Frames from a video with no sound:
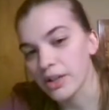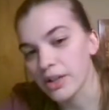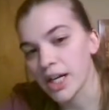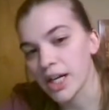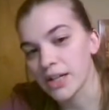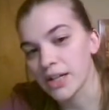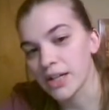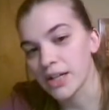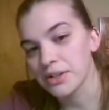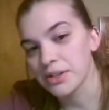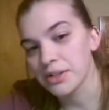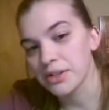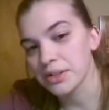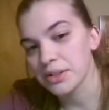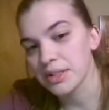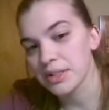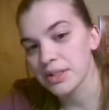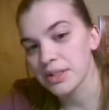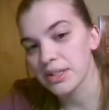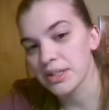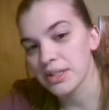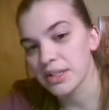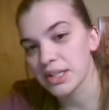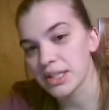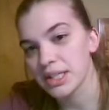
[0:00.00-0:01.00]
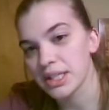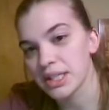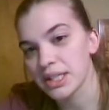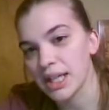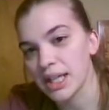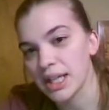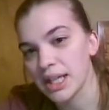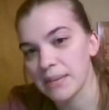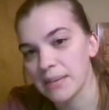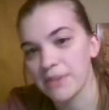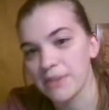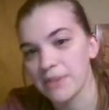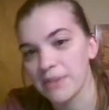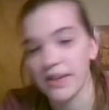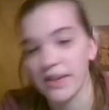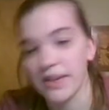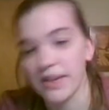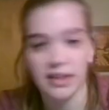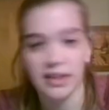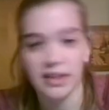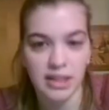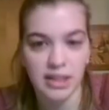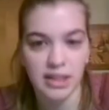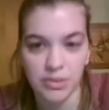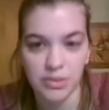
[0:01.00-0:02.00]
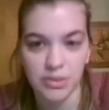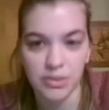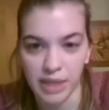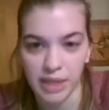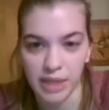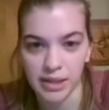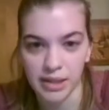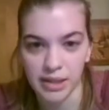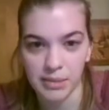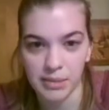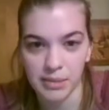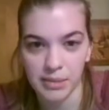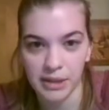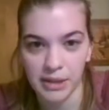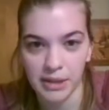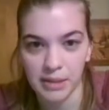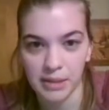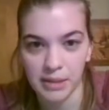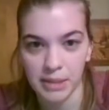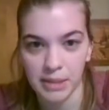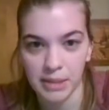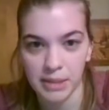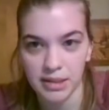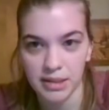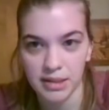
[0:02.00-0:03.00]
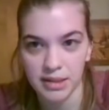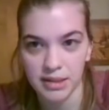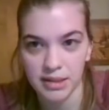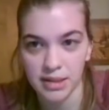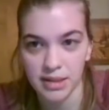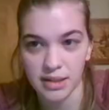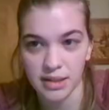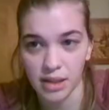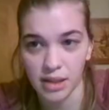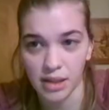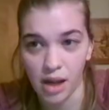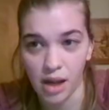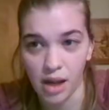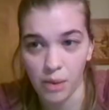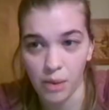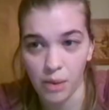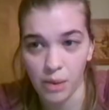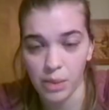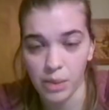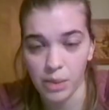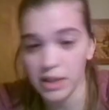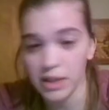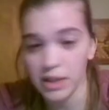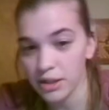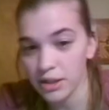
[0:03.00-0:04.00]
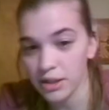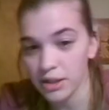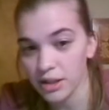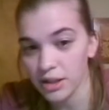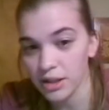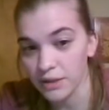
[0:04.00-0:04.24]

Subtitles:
Kylo to assist all the time. The fact that it's random I think makes this a lot weaker.